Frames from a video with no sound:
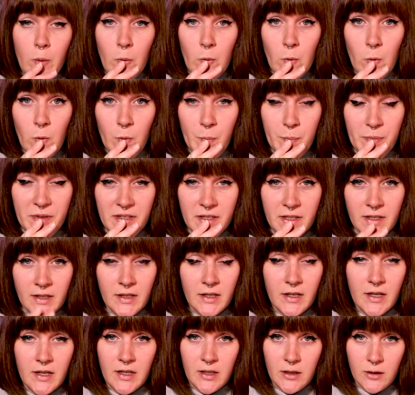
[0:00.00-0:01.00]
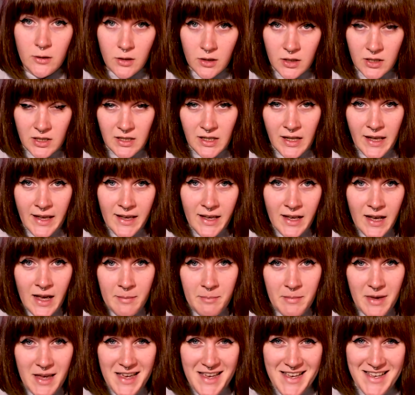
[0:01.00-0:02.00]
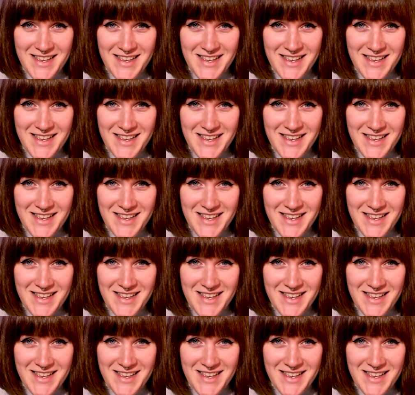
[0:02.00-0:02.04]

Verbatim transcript: Oops. Looks like I'm,